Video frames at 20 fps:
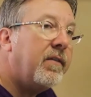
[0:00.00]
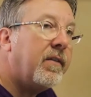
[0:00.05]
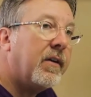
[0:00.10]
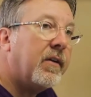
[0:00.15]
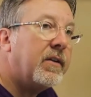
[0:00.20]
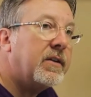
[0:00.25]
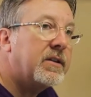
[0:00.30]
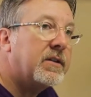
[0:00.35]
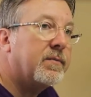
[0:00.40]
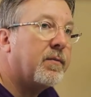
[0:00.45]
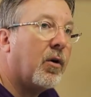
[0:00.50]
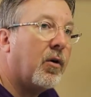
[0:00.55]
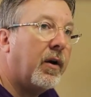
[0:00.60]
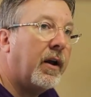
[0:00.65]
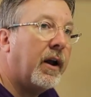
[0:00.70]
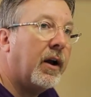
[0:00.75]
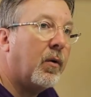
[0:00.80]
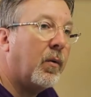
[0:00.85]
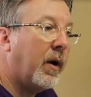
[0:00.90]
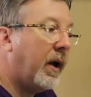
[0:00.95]
very small
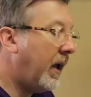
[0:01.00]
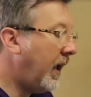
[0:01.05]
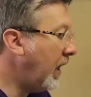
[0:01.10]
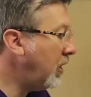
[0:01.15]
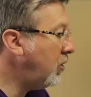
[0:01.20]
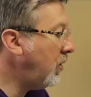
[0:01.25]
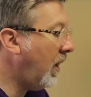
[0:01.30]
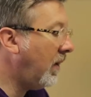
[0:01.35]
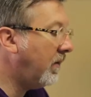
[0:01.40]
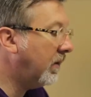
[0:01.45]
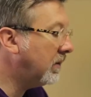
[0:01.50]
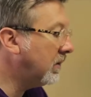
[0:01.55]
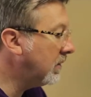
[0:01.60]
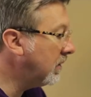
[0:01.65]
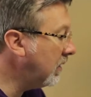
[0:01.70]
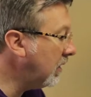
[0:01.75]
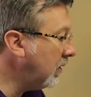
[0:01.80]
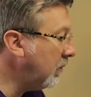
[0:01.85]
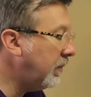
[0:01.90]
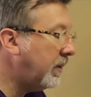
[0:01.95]
airway and you have a
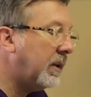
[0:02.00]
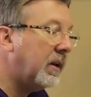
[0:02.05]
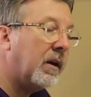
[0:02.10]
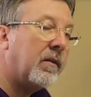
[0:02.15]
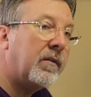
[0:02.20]
little bit